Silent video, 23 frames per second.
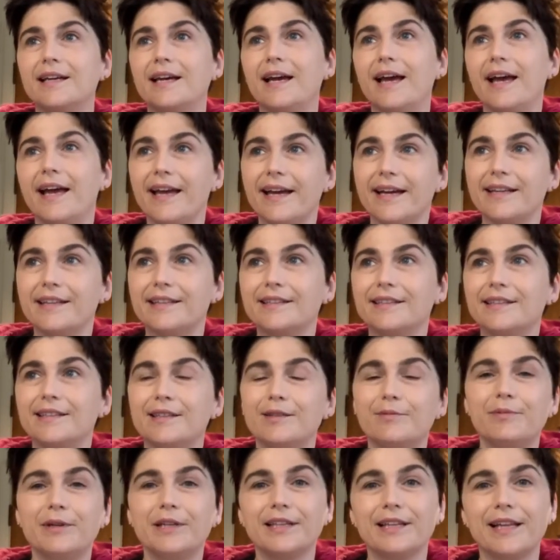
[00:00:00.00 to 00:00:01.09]
and a little
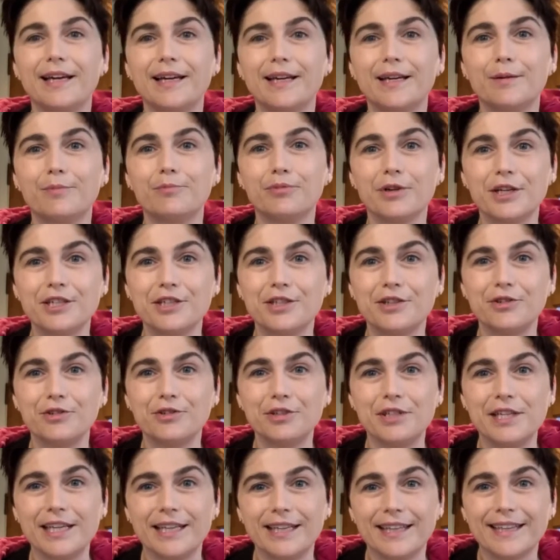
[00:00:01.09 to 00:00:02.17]
bit like brushing your
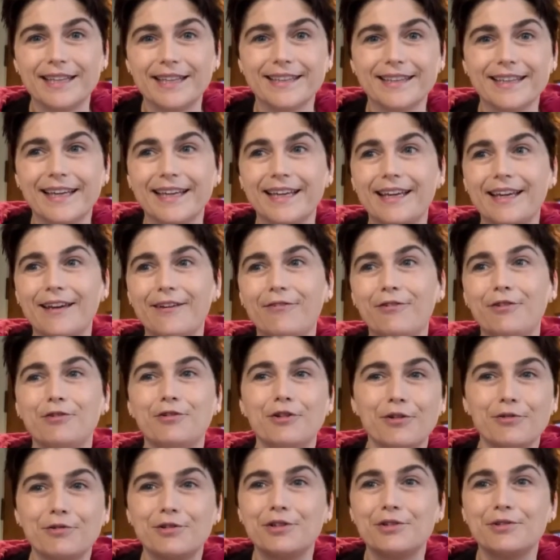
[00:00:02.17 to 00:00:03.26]
teeth. Like if you
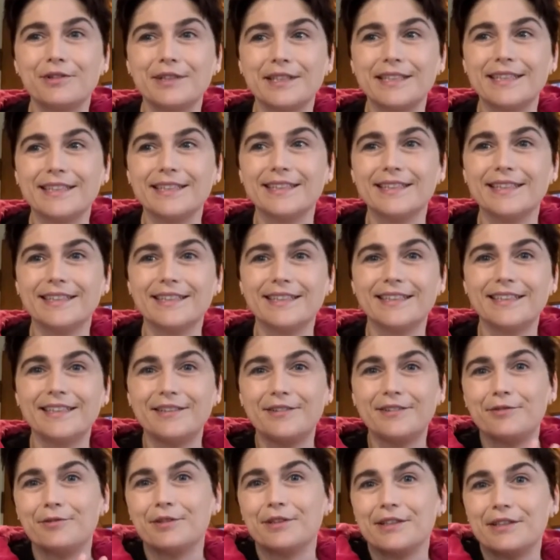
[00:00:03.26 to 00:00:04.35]
don't do it,
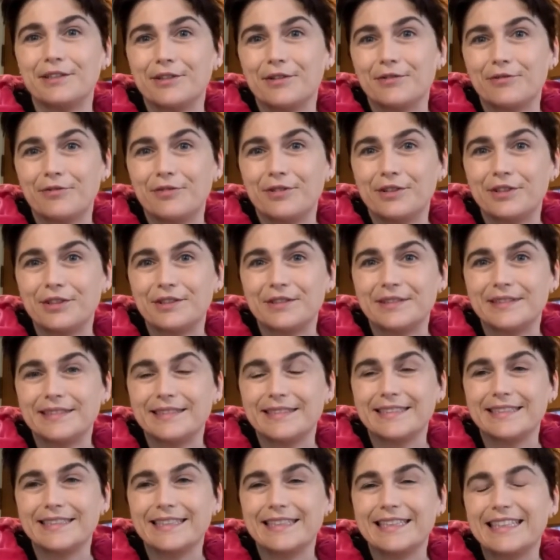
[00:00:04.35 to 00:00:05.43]
you really don't feel
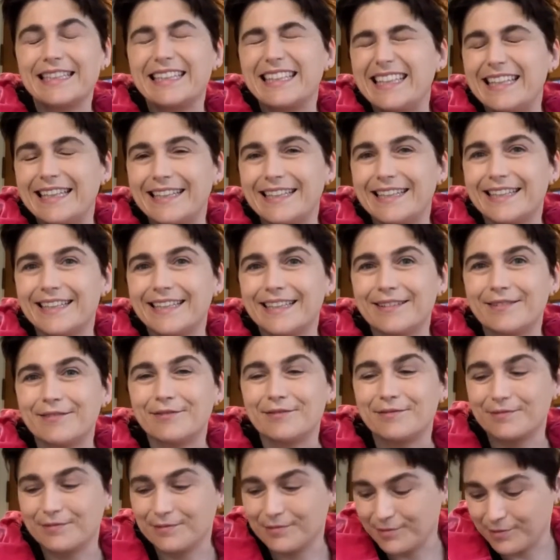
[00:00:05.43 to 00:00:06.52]
clean and
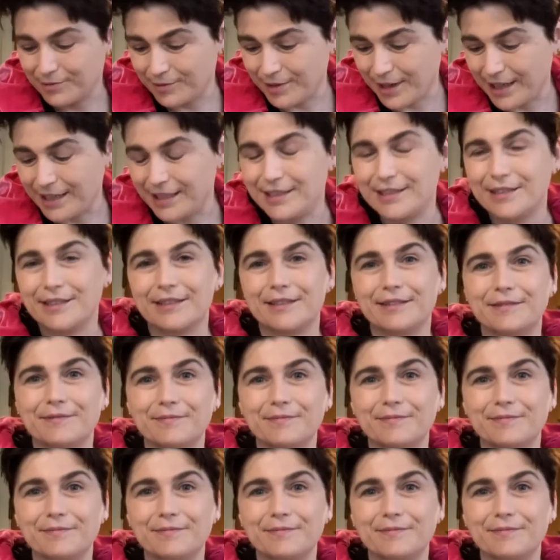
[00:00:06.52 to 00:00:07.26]
ready to,